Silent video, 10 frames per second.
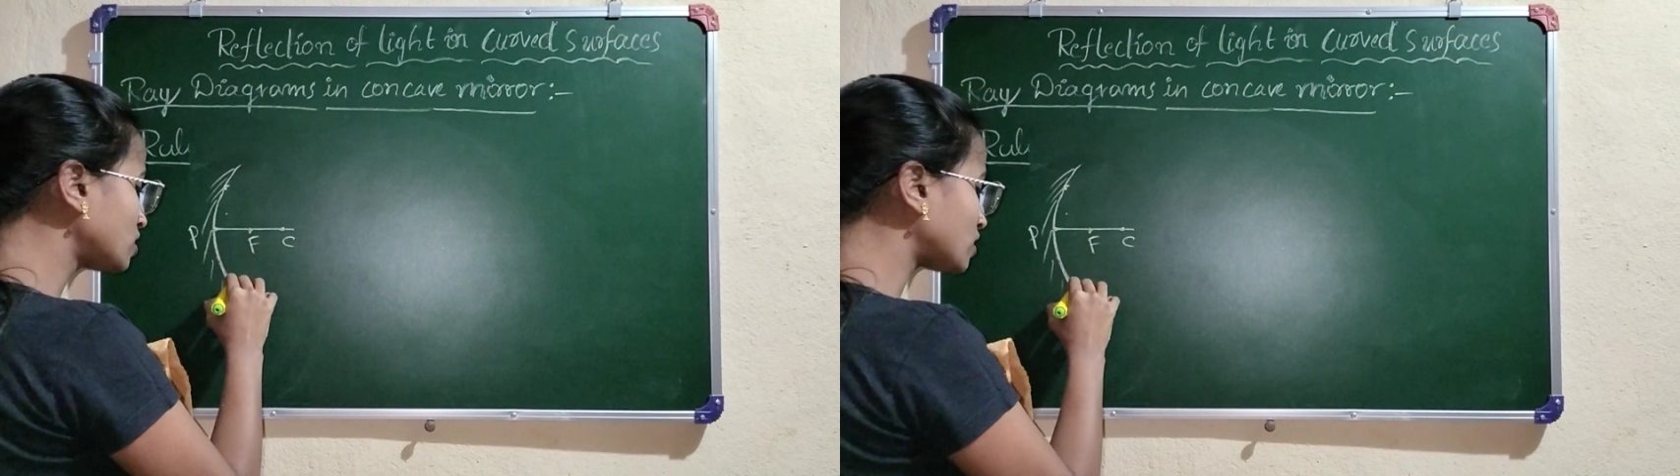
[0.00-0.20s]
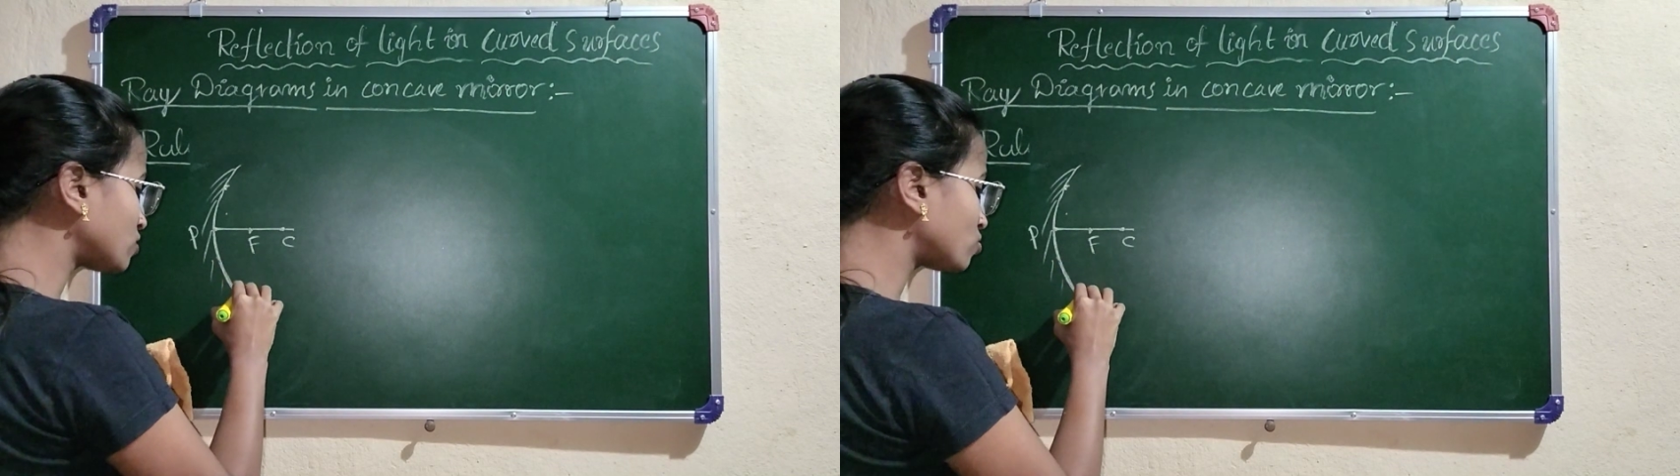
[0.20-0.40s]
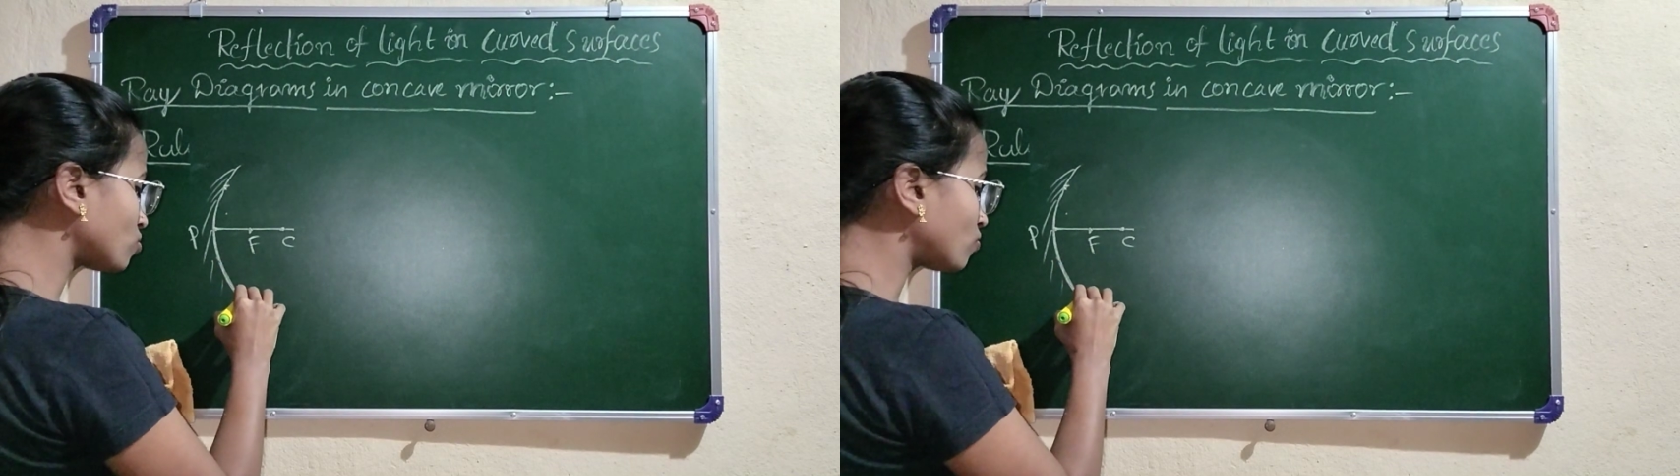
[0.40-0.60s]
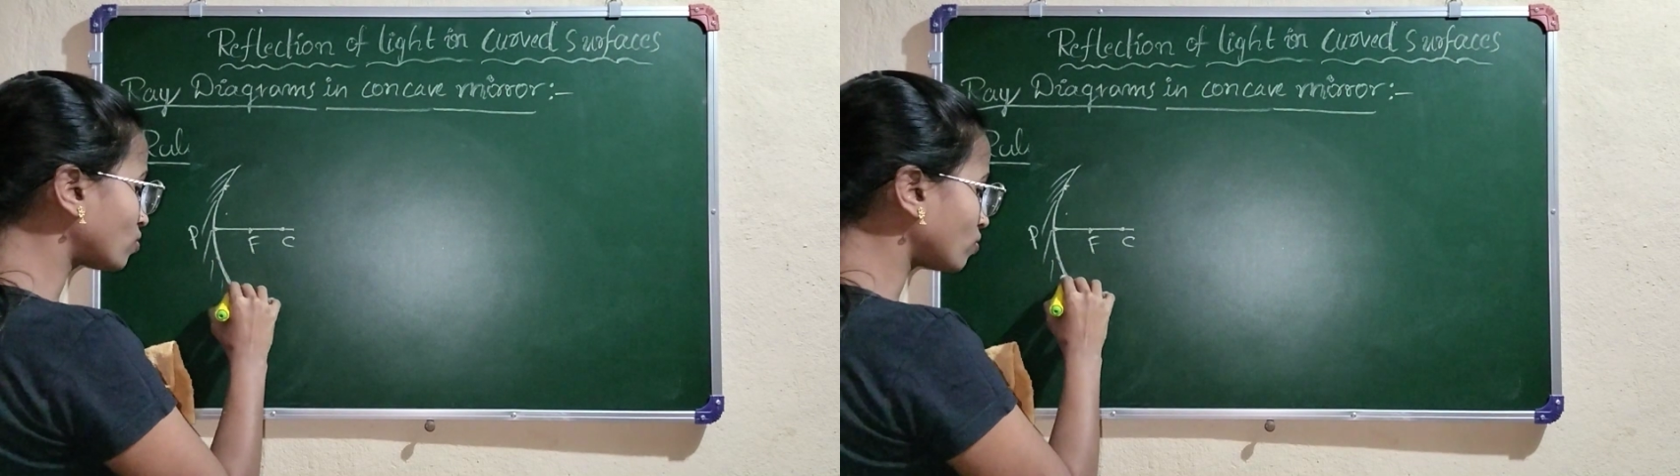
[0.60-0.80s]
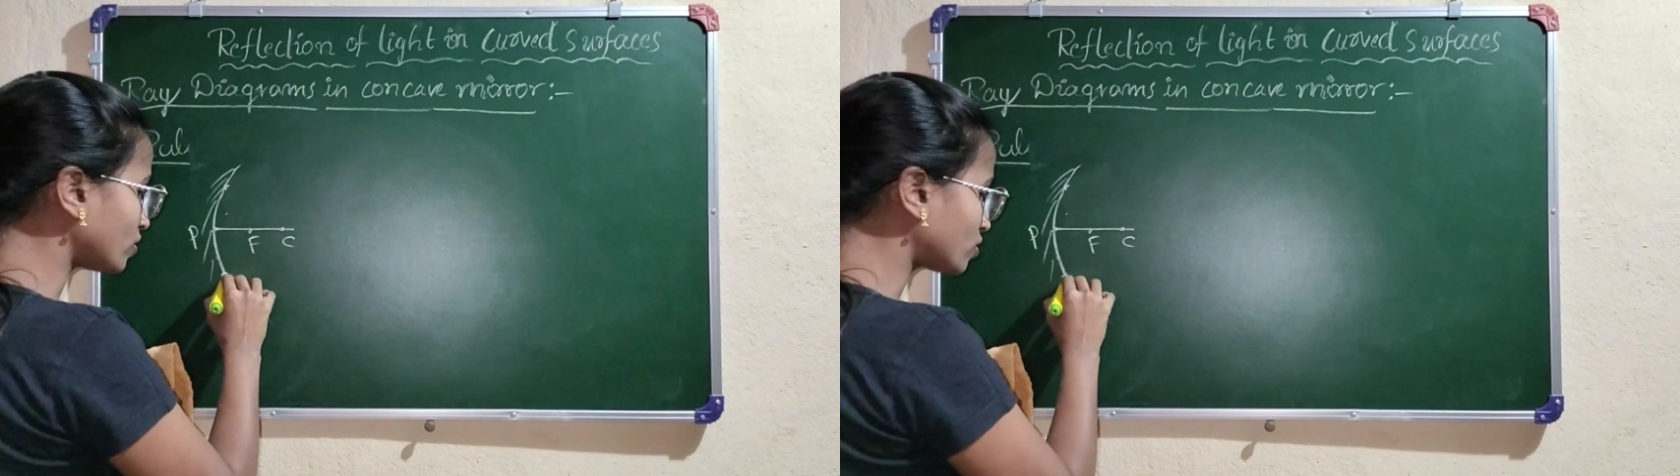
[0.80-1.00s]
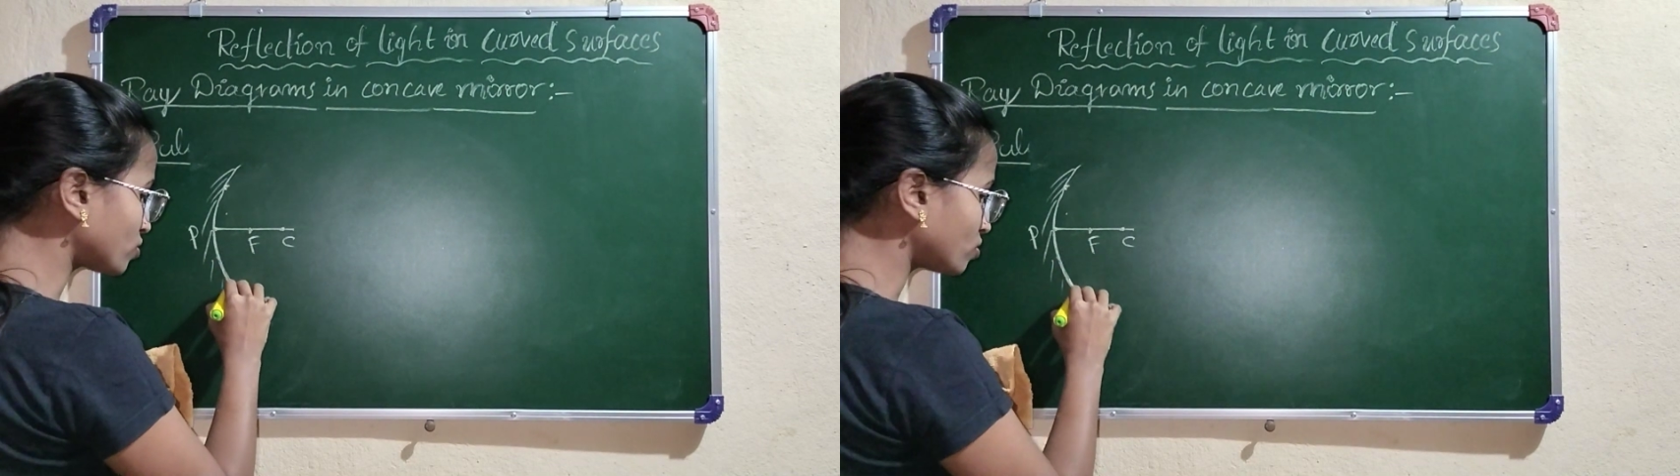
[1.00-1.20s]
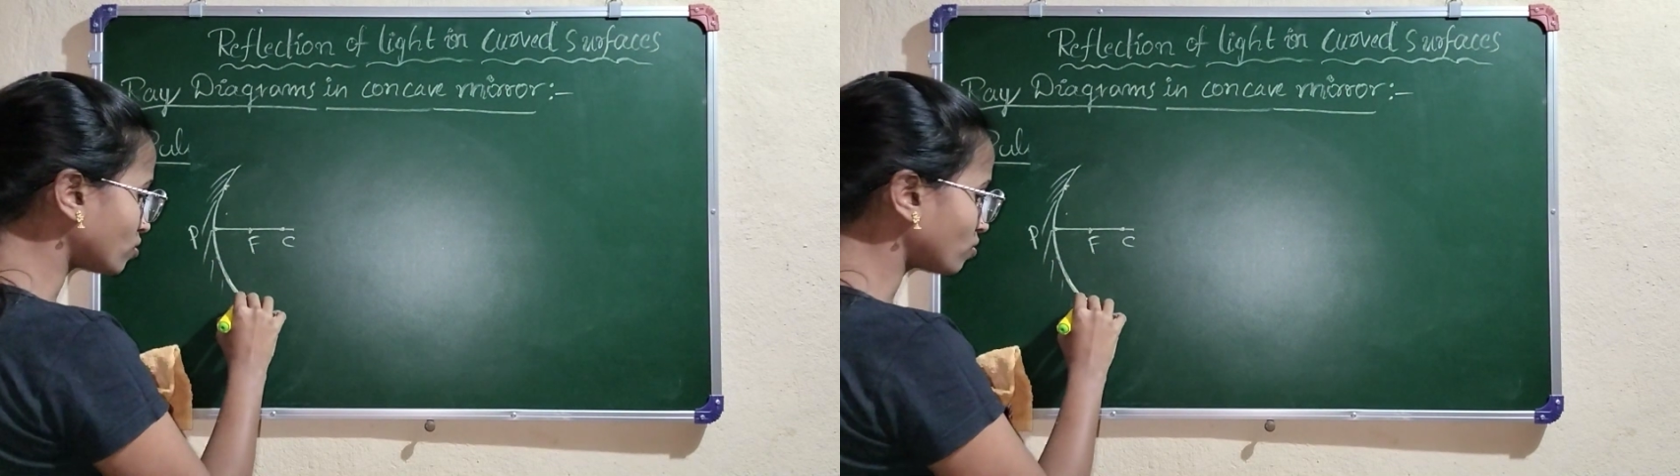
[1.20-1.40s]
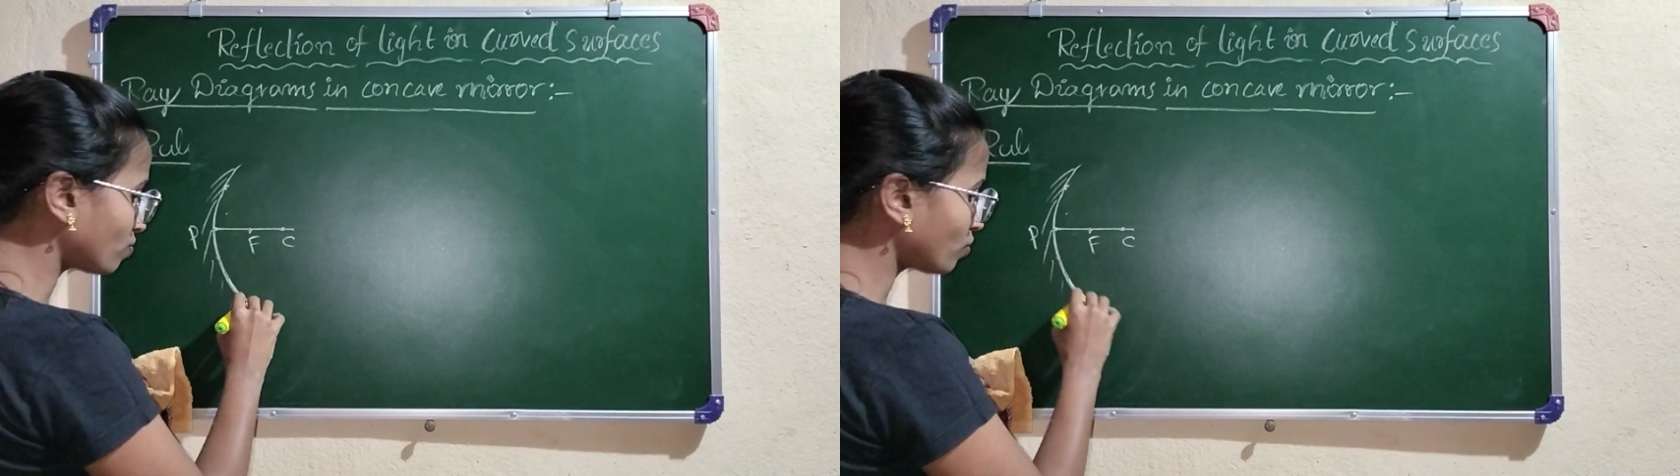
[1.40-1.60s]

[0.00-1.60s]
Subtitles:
center of curvature,